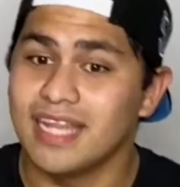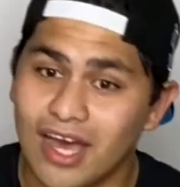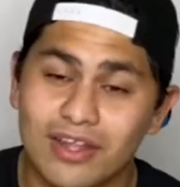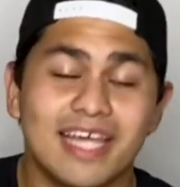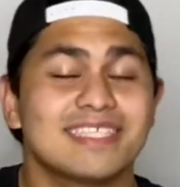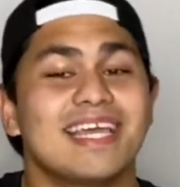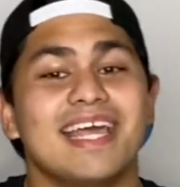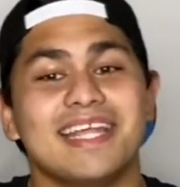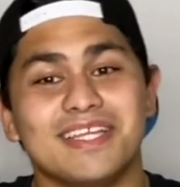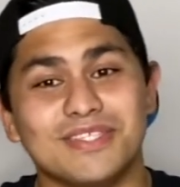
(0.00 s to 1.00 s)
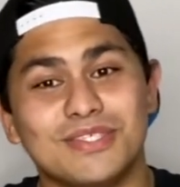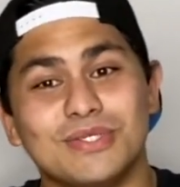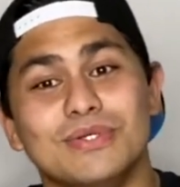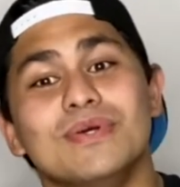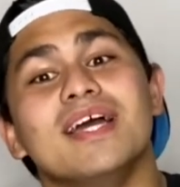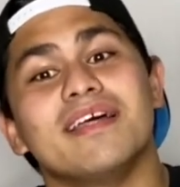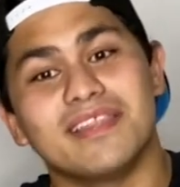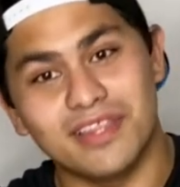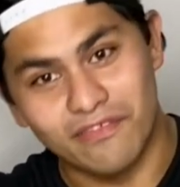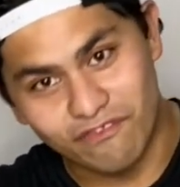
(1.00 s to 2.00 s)
let's get into the
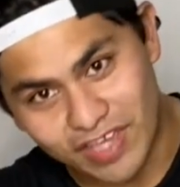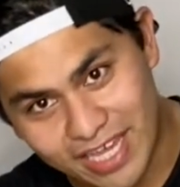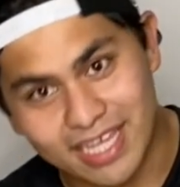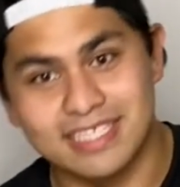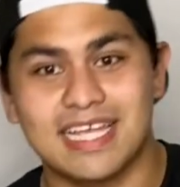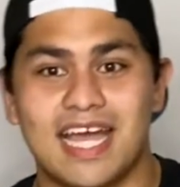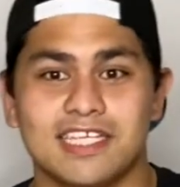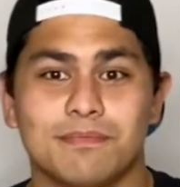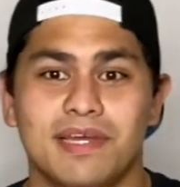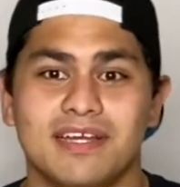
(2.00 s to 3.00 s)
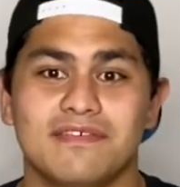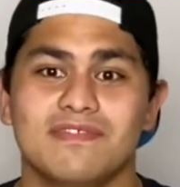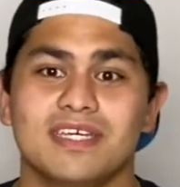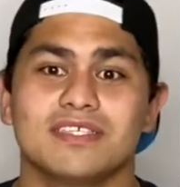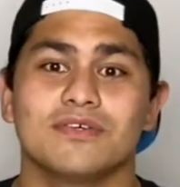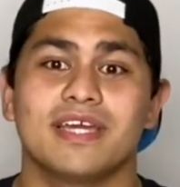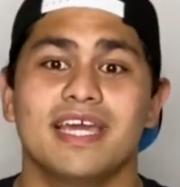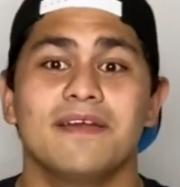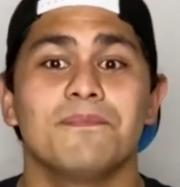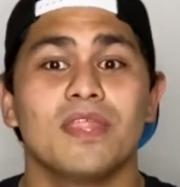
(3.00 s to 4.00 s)
Vegas aspect of this, okay?
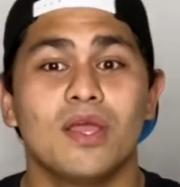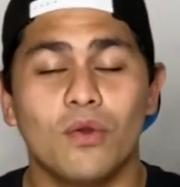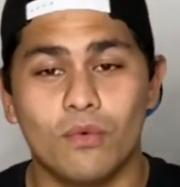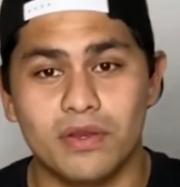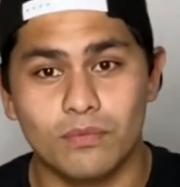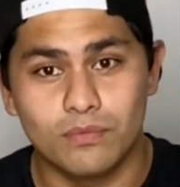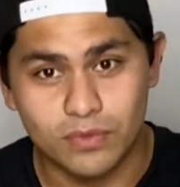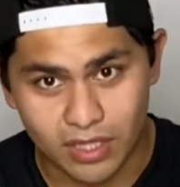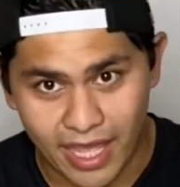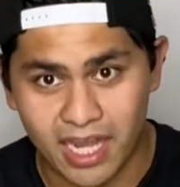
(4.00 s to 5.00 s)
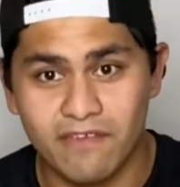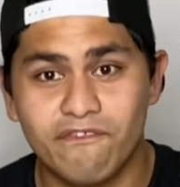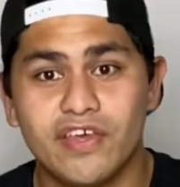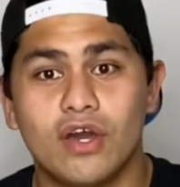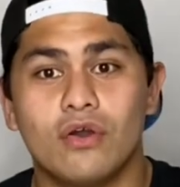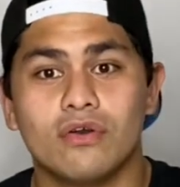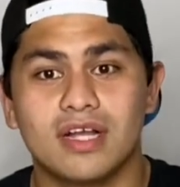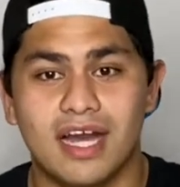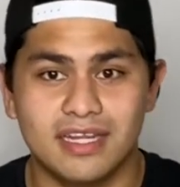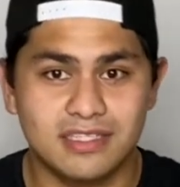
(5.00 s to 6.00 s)
When the NFL got
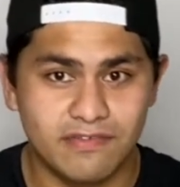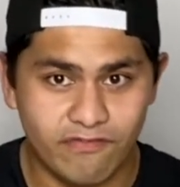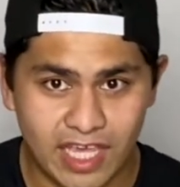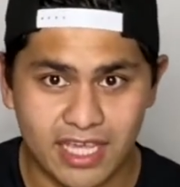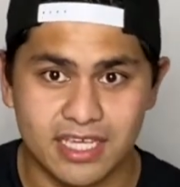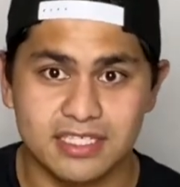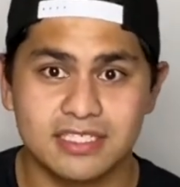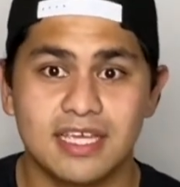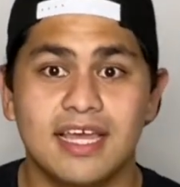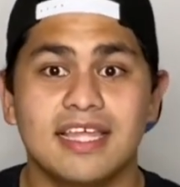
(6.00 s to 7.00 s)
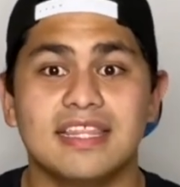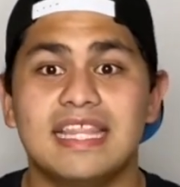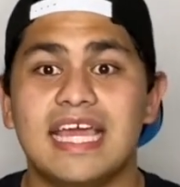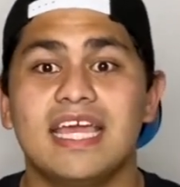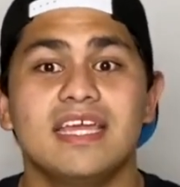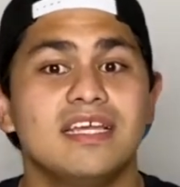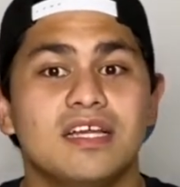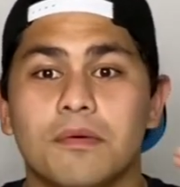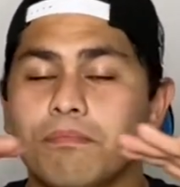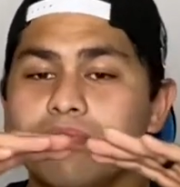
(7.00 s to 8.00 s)
into Vegas, they
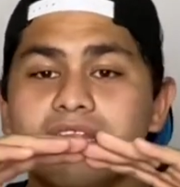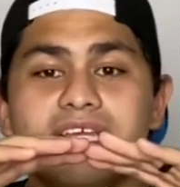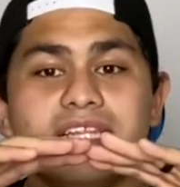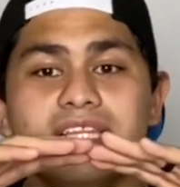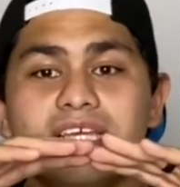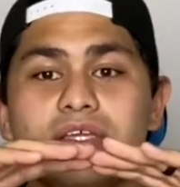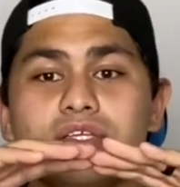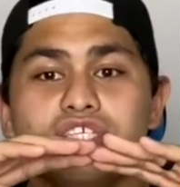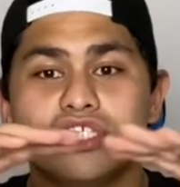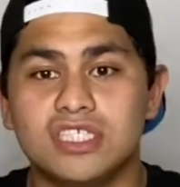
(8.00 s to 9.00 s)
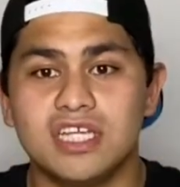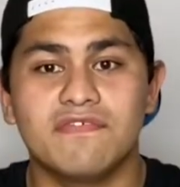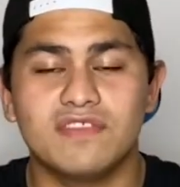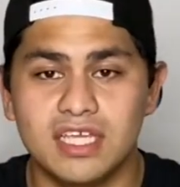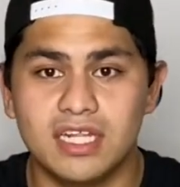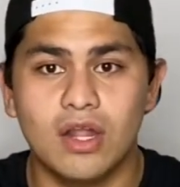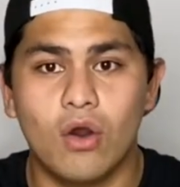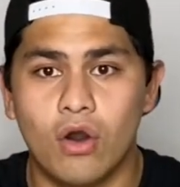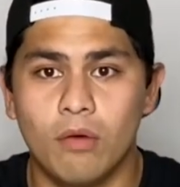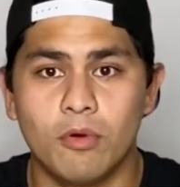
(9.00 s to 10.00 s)
completely shifted
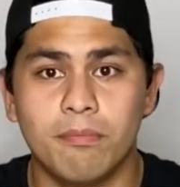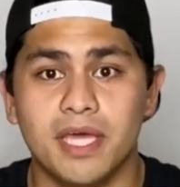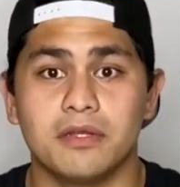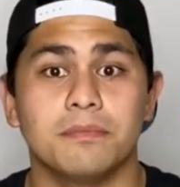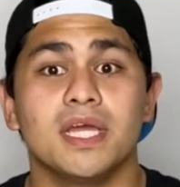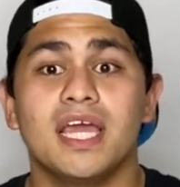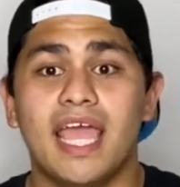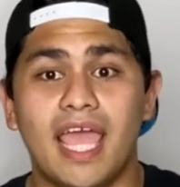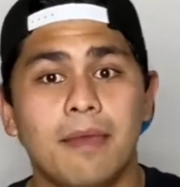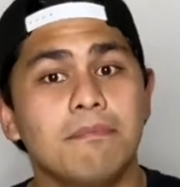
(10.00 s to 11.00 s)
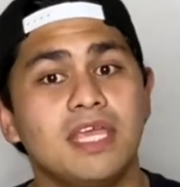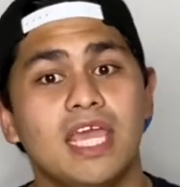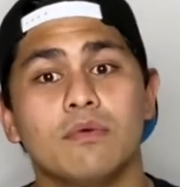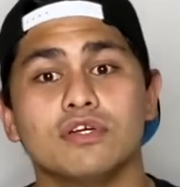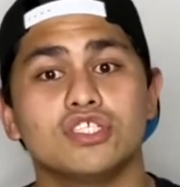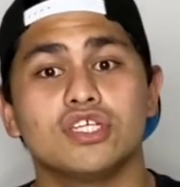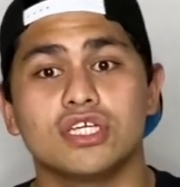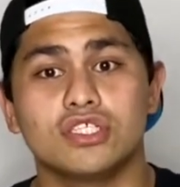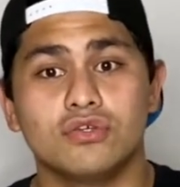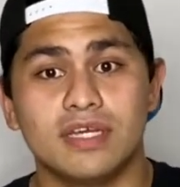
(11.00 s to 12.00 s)
all momentum. NBA was just
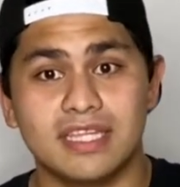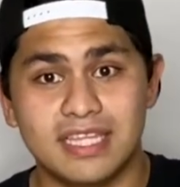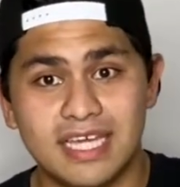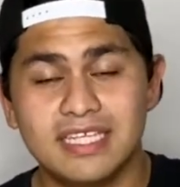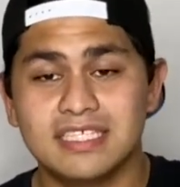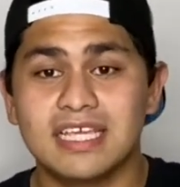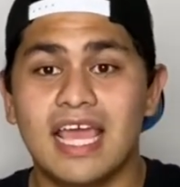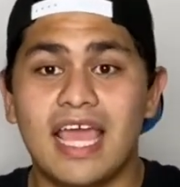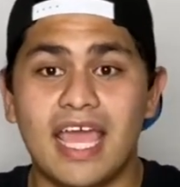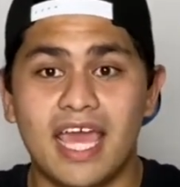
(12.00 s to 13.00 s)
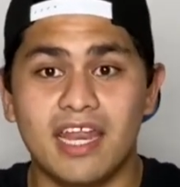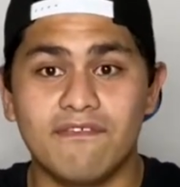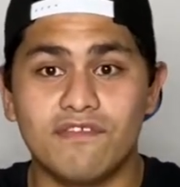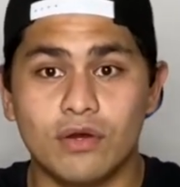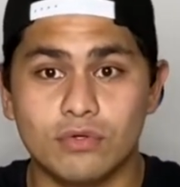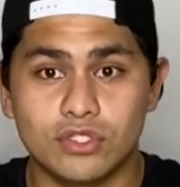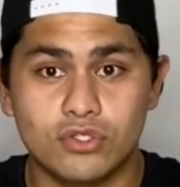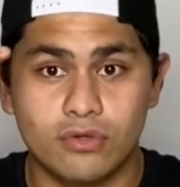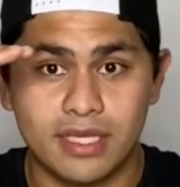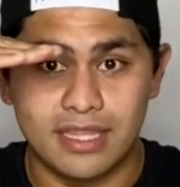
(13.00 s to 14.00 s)
doing this. NFL was
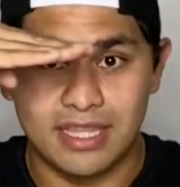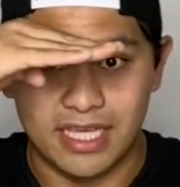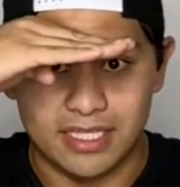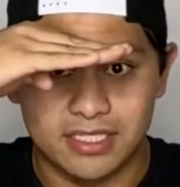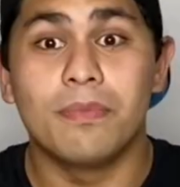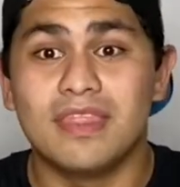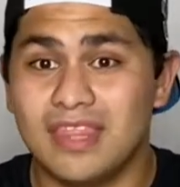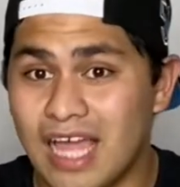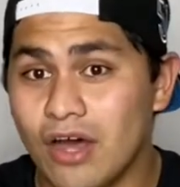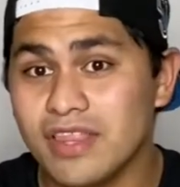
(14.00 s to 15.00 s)
doing this. Now that